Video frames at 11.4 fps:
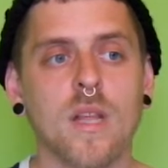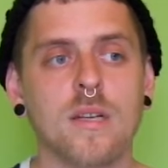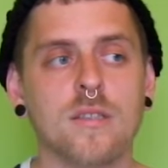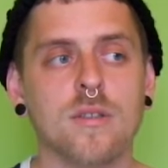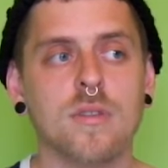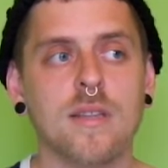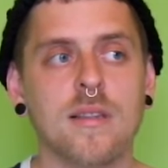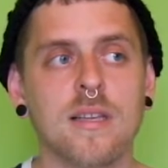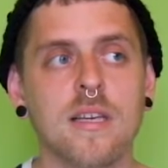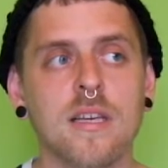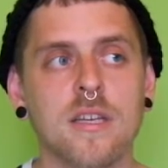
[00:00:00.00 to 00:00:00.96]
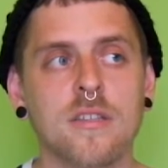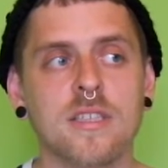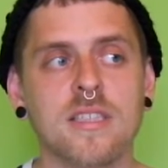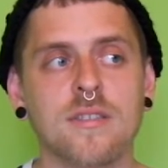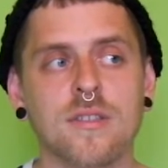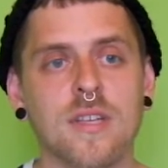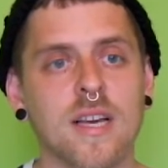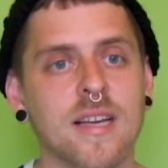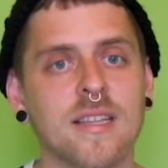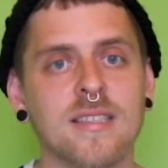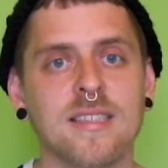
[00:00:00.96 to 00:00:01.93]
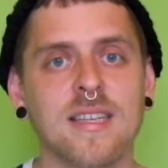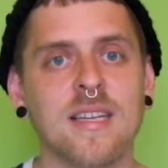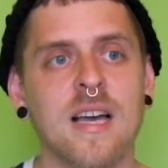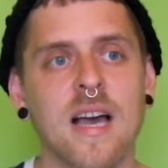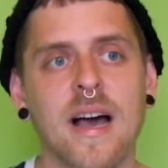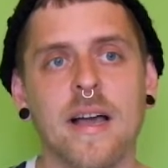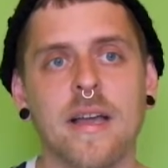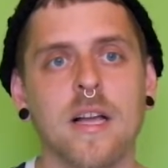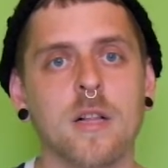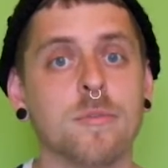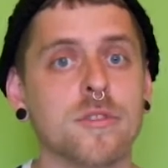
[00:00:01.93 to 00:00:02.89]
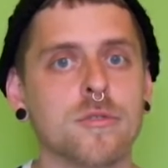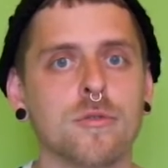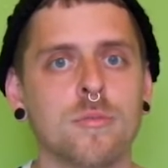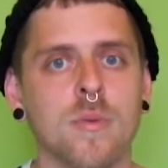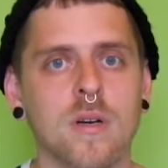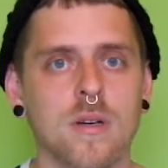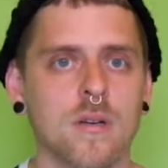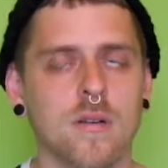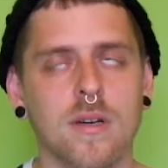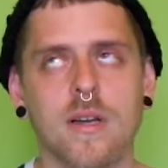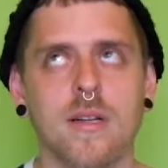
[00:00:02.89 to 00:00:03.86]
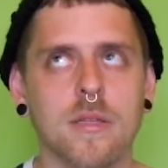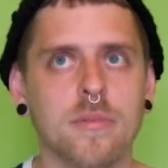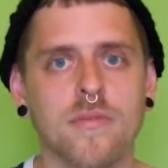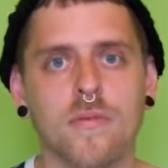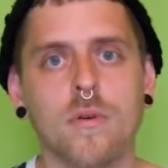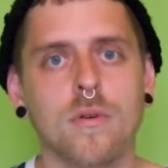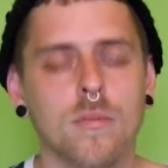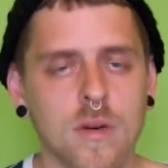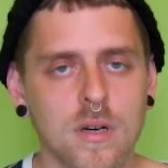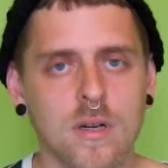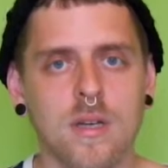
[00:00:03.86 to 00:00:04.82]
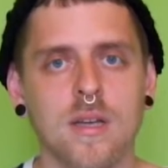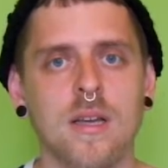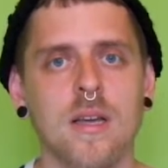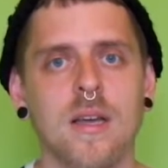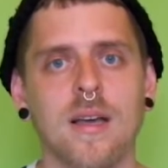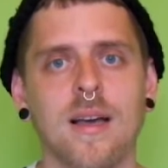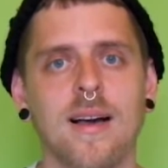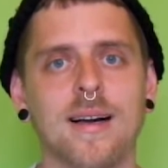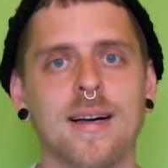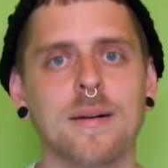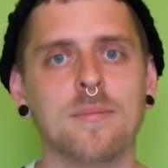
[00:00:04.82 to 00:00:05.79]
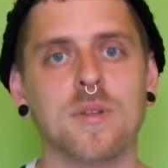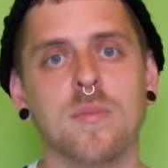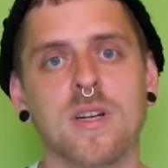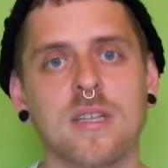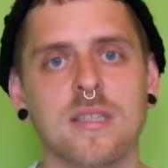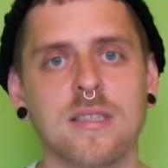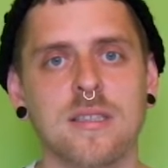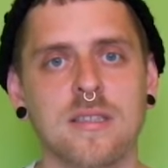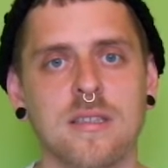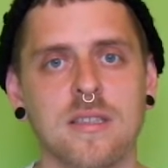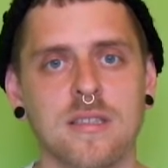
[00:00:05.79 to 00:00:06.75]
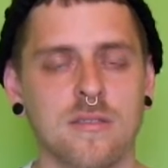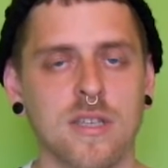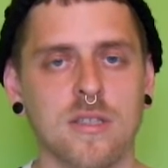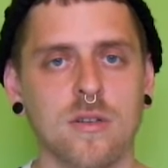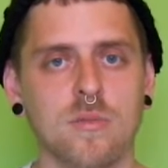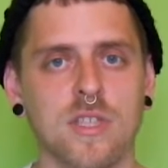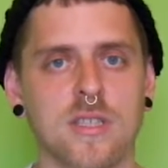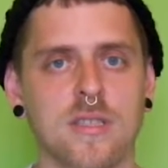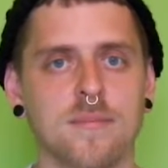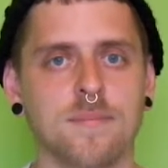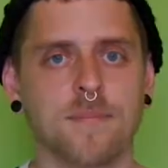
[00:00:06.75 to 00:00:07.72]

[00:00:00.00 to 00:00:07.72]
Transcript: So the thing here is, I can't say I helped to Mark, or I helped for Mark, but Mark is still the indirect object.